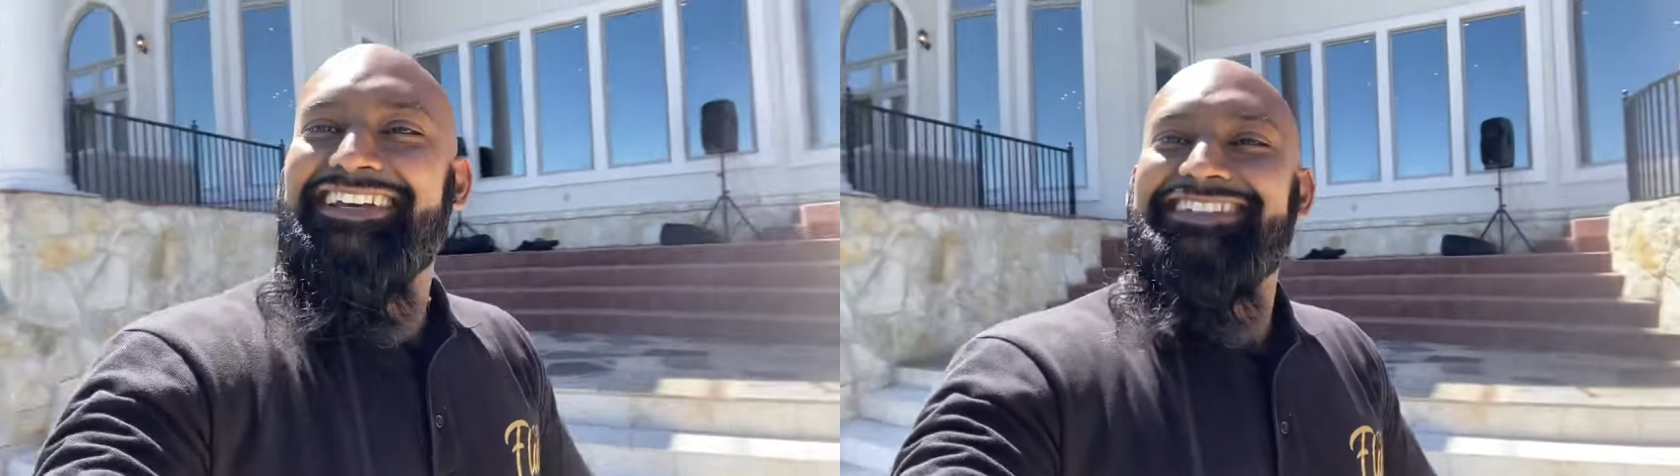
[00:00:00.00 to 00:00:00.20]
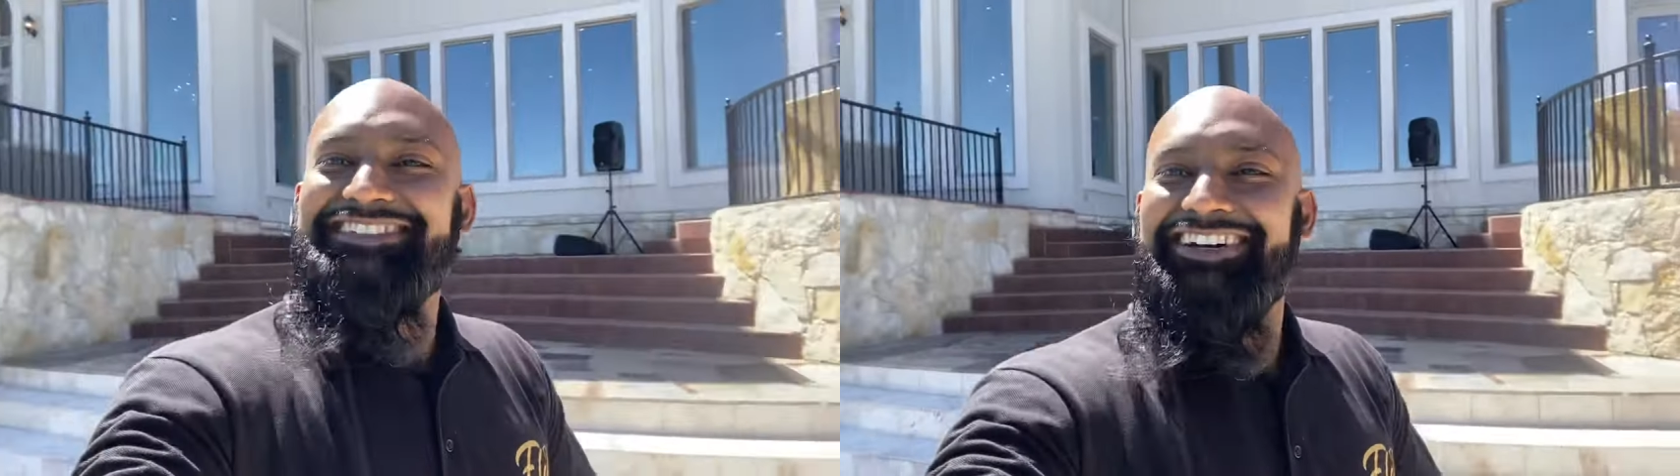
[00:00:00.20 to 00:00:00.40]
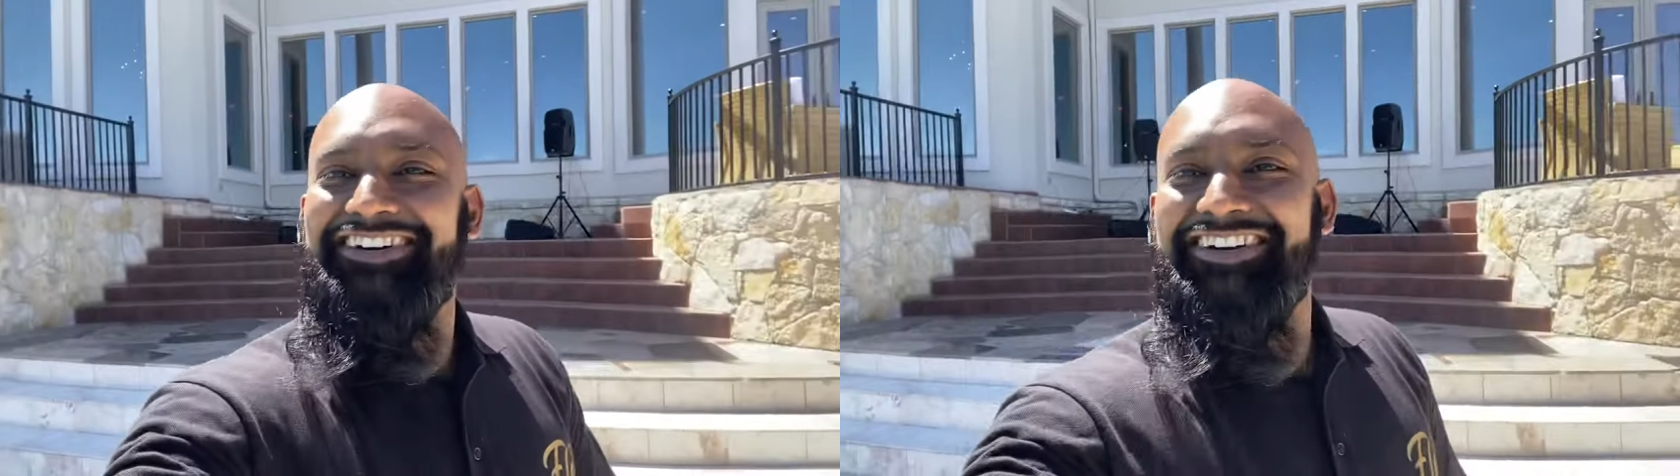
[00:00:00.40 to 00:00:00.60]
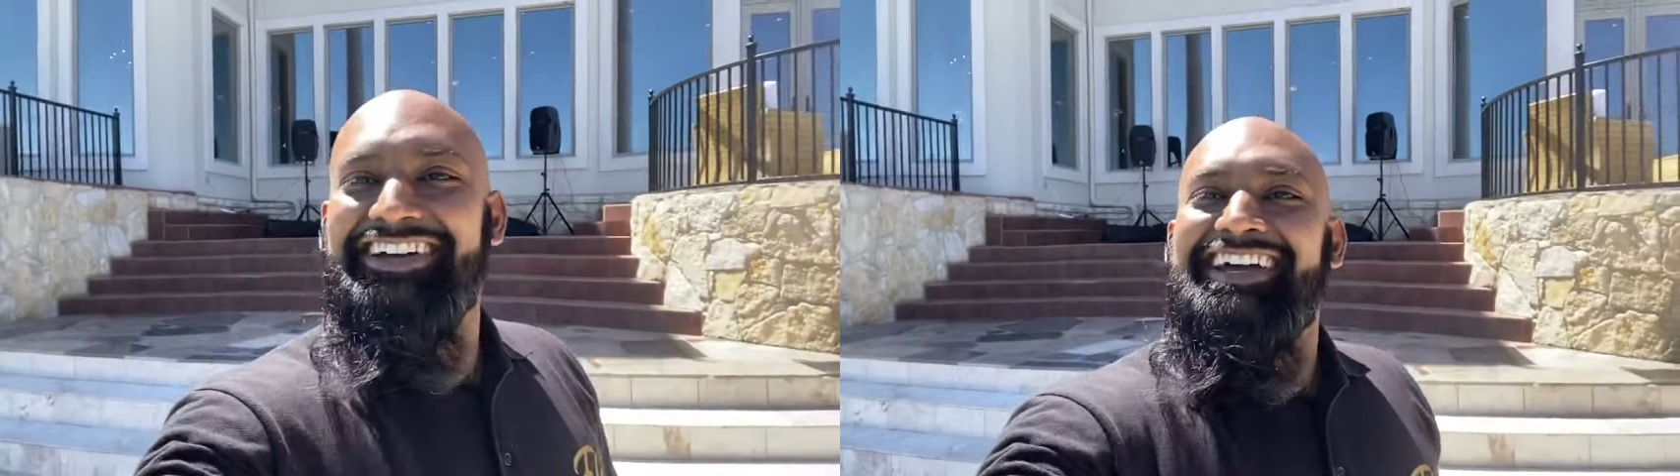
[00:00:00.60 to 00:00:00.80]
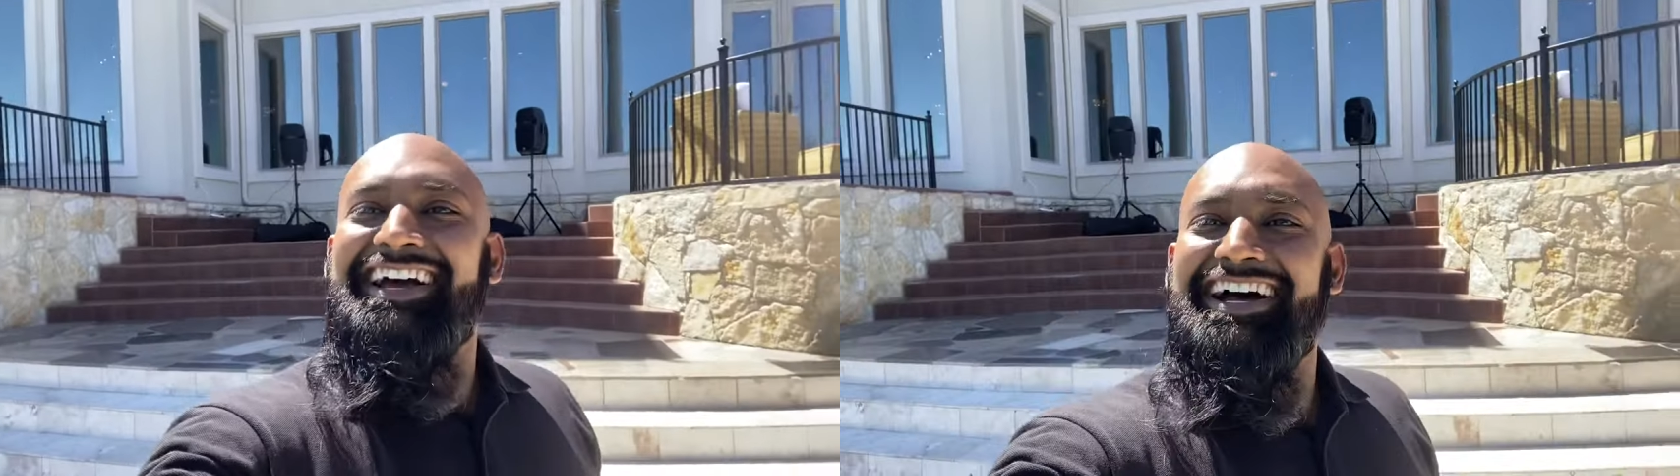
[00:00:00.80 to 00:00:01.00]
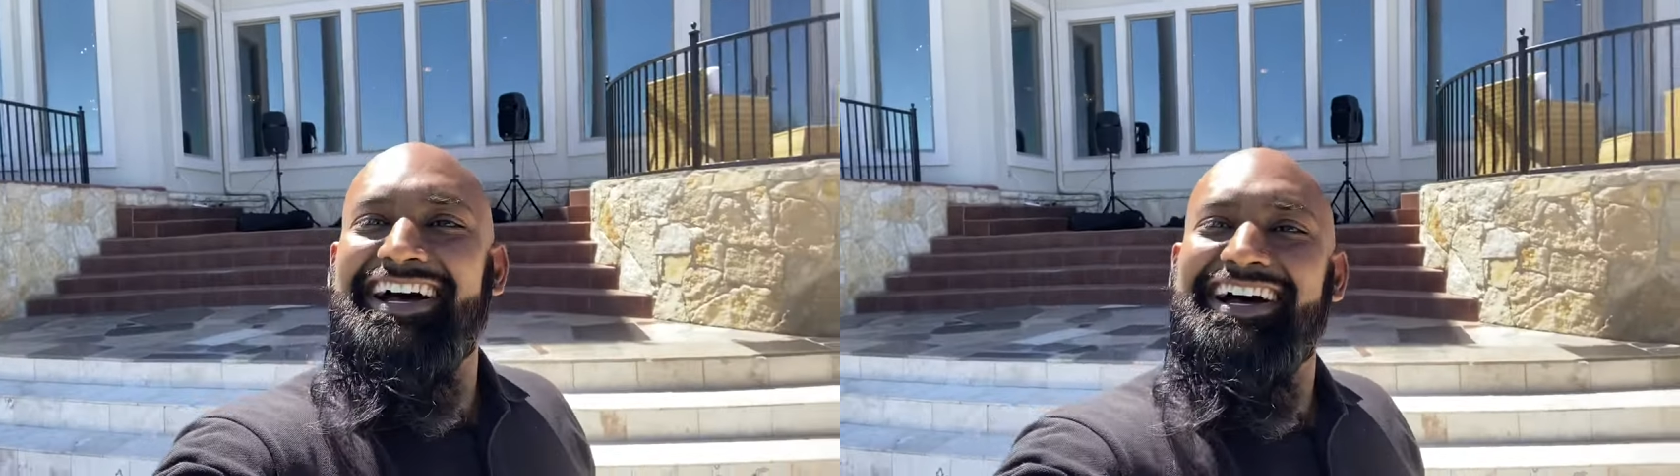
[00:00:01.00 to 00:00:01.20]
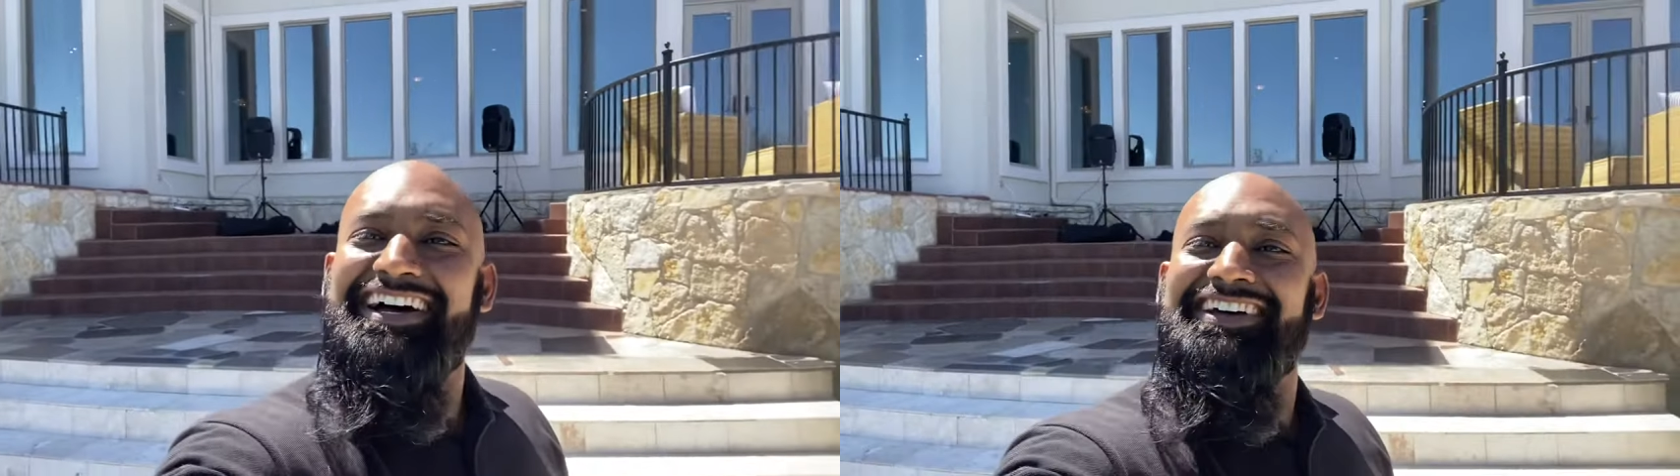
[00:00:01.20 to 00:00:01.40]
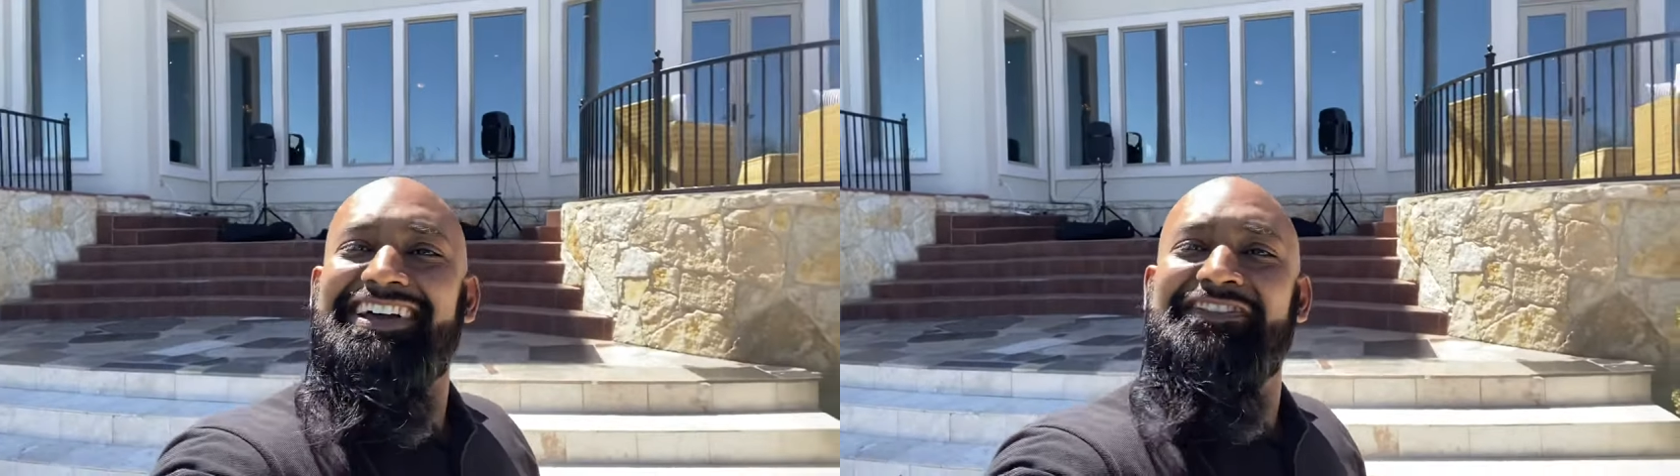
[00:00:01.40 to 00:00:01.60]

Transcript: so uh,